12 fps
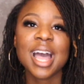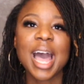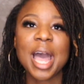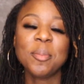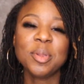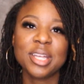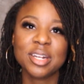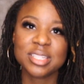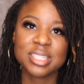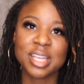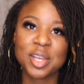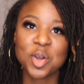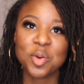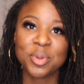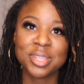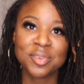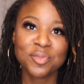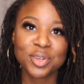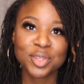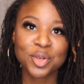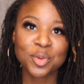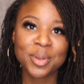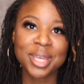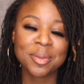I plan on staying home with them for a
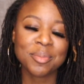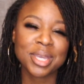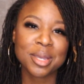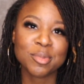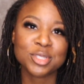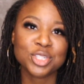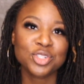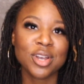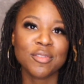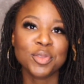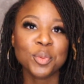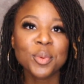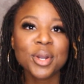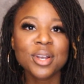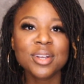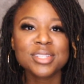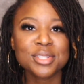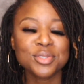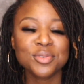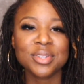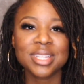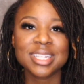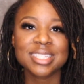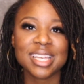little bit and being able to travel the world and do
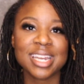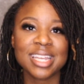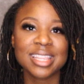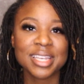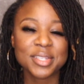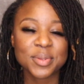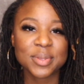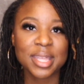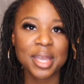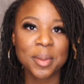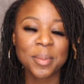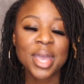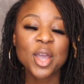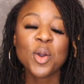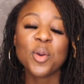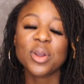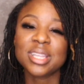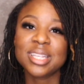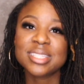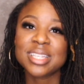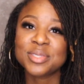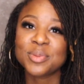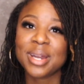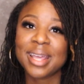really exciting things with them, or at least
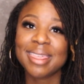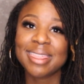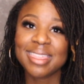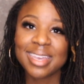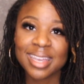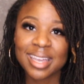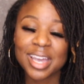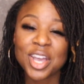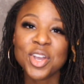that's what I think.